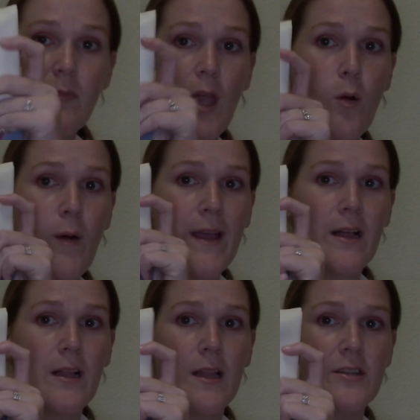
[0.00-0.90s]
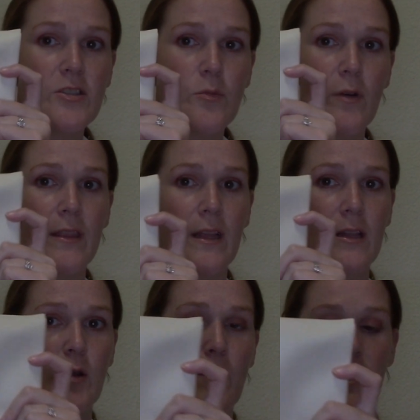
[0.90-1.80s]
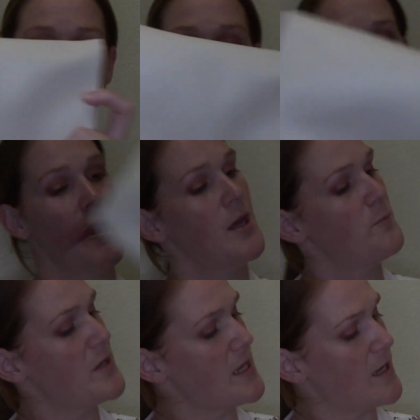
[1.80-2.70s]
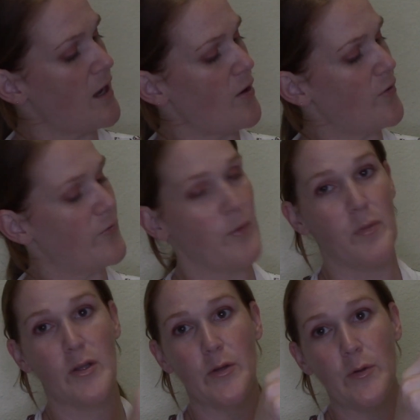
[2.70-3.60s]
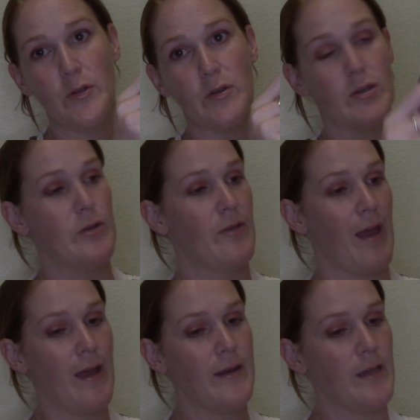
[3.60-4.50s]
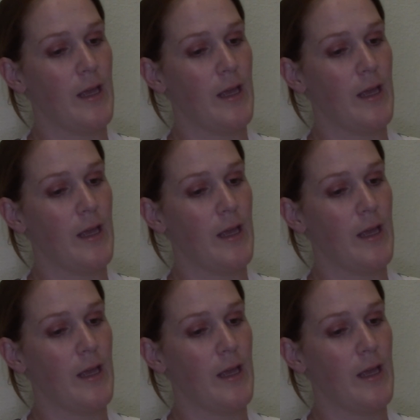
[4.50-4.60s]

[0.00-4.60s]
white clutch with a little bit of peak of blue, you can do that.